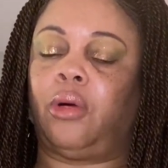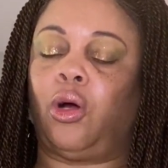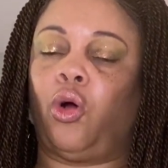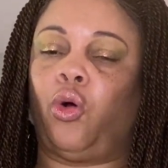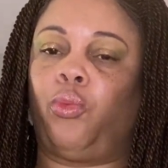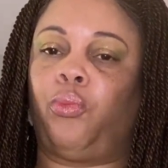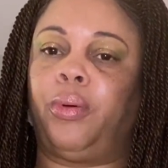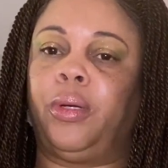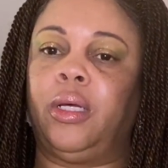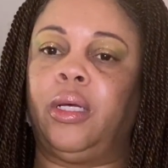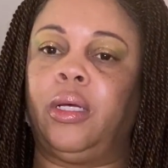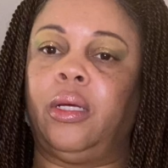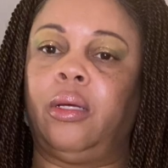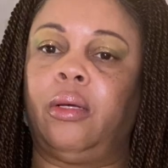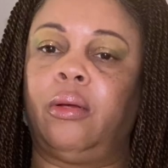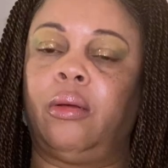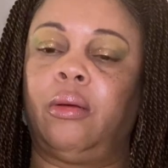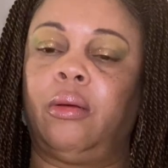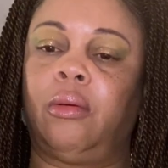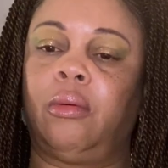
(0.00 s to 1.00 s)
OP,
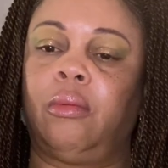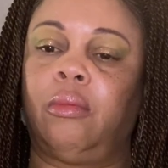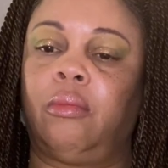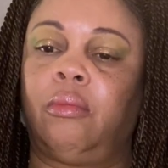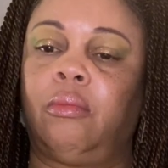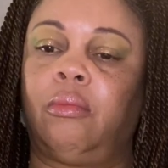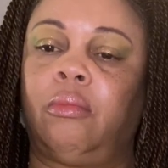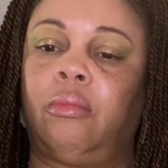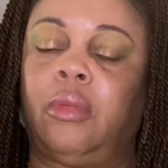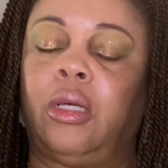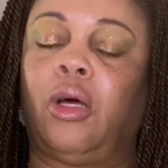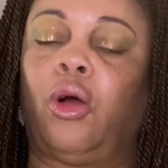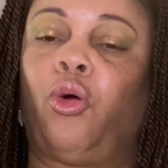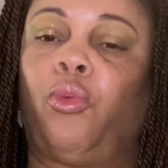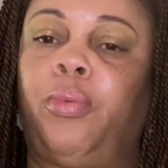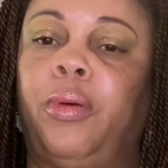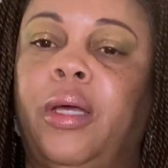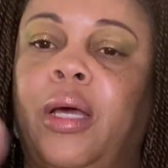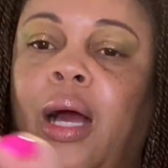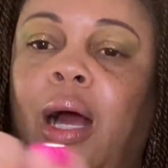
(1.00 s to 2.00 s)
your
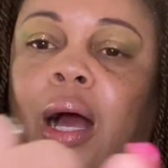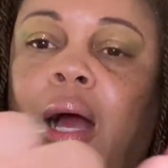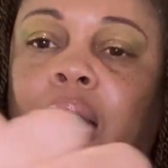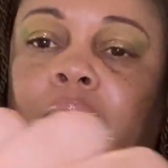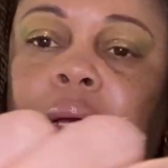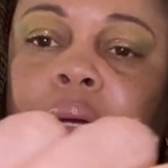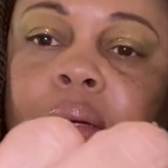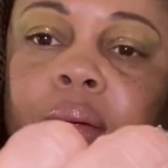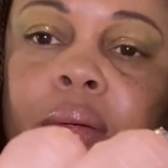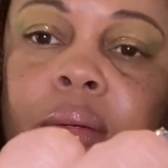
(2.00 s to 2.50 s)
OPI,